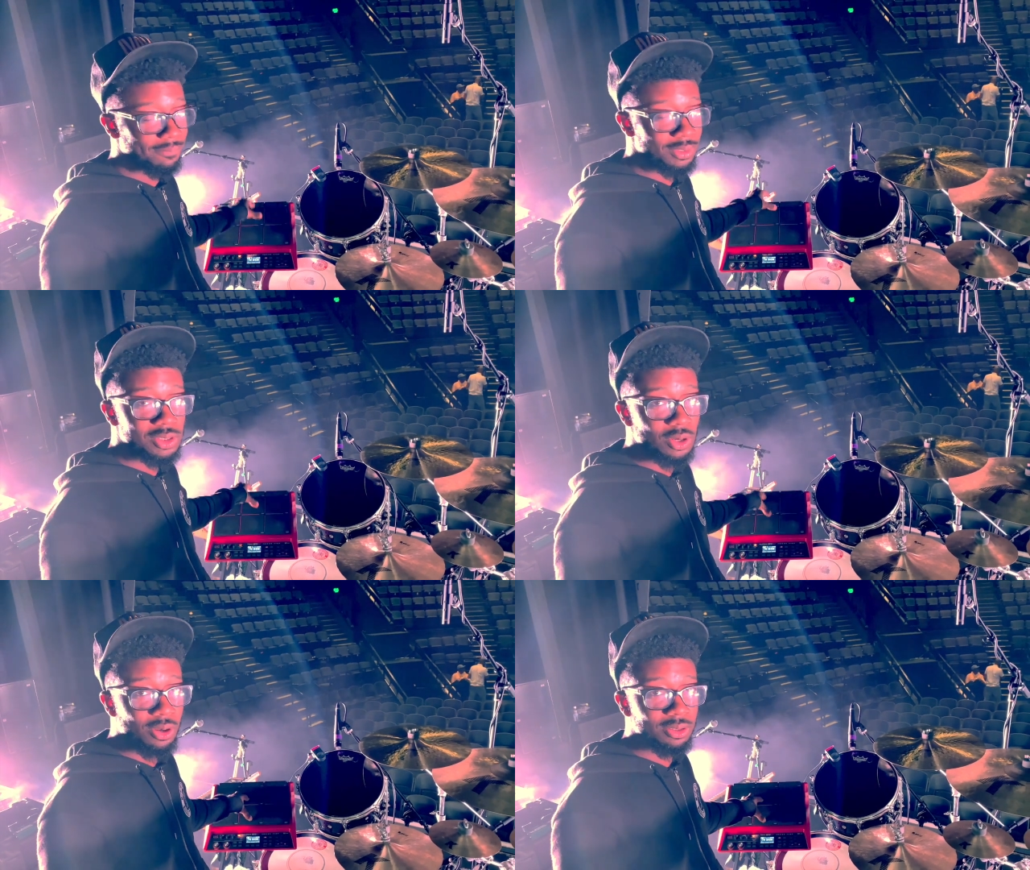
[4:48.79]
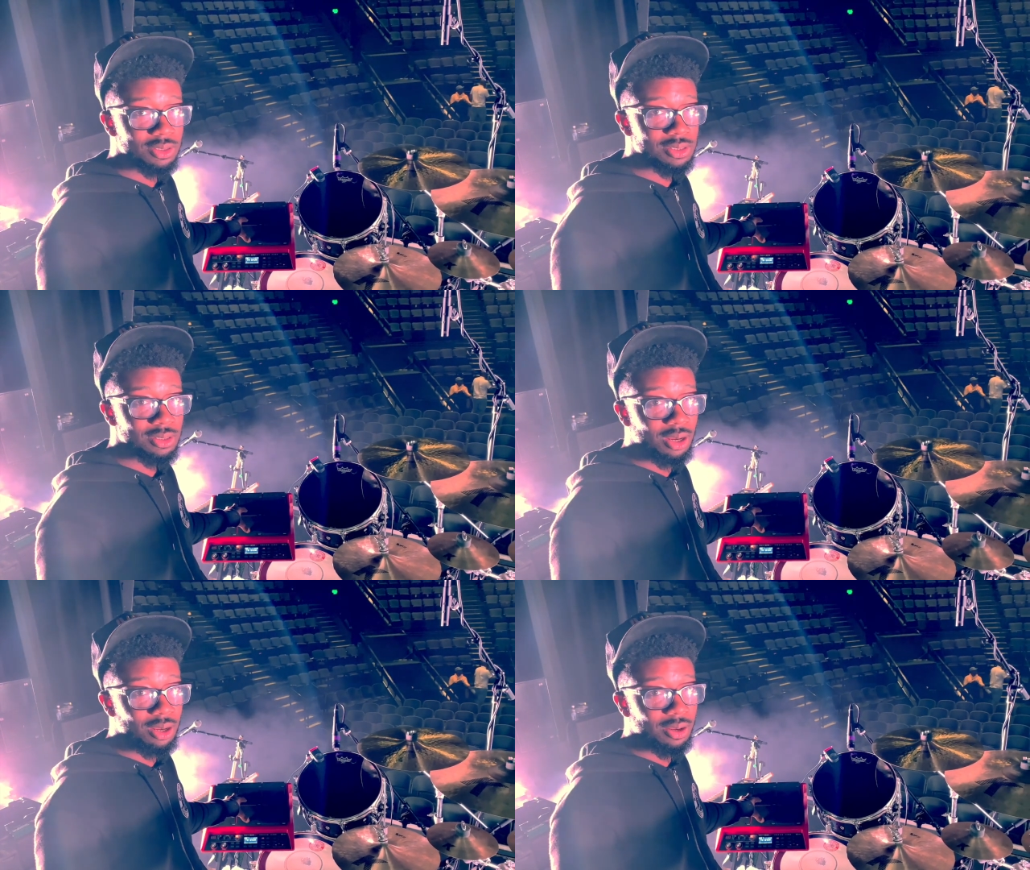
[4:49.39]
the songs,
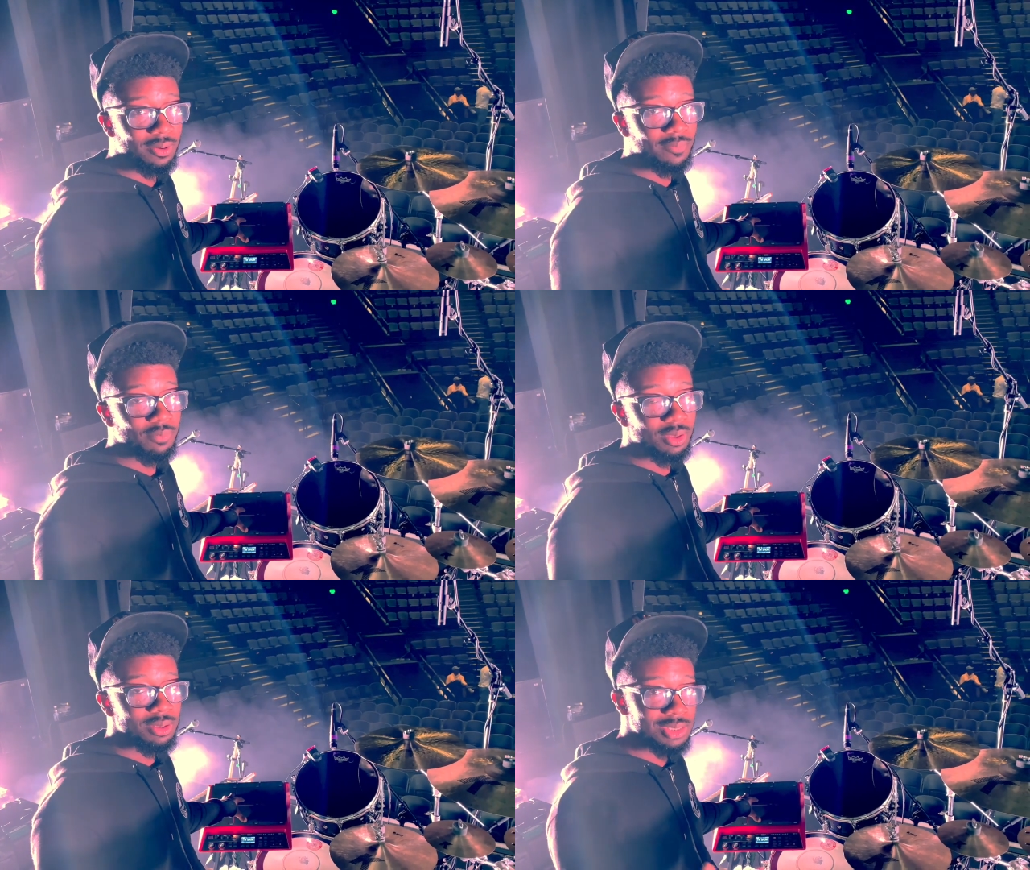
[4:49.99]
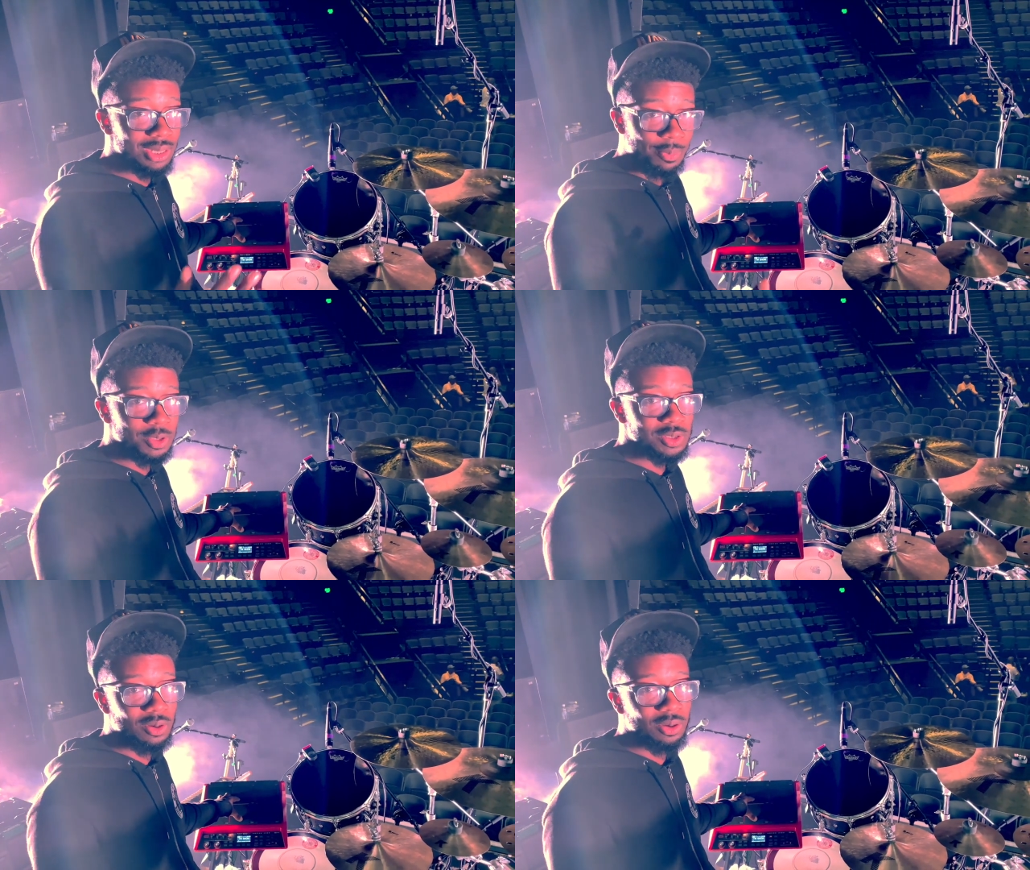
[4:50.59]
uh, stop the
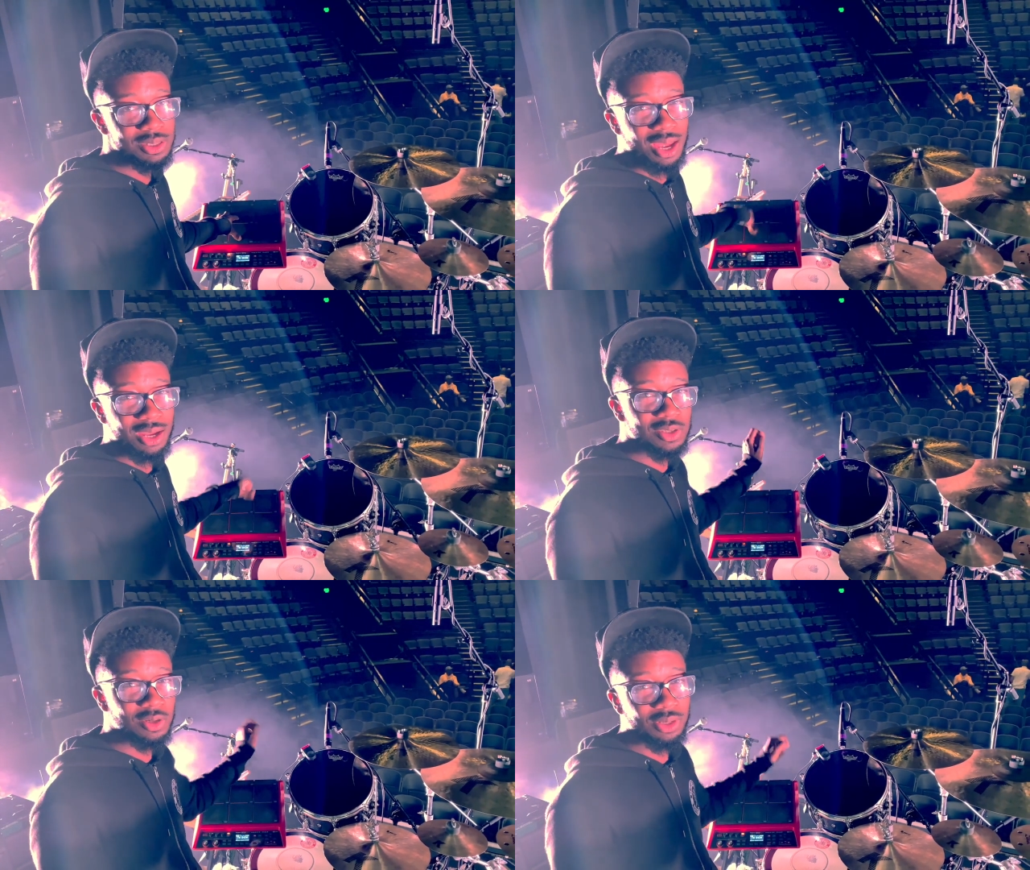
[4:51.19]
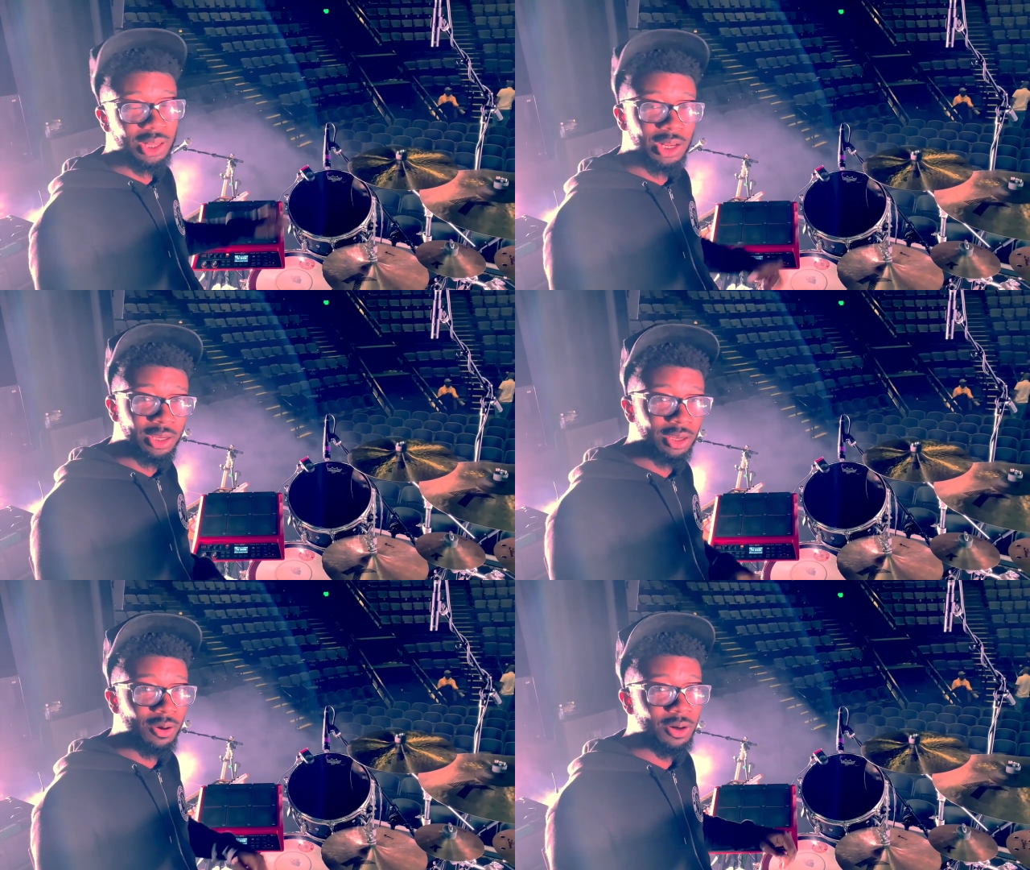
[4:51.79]
songs, and turn the
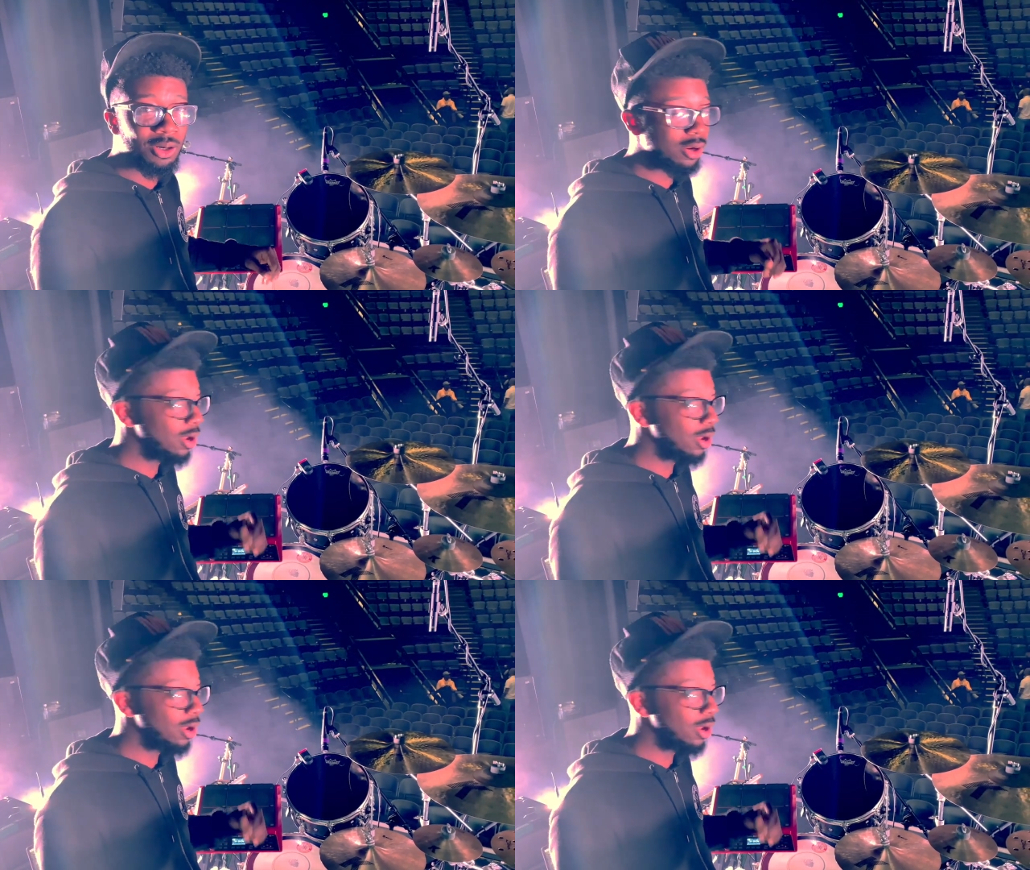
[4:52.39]
click on and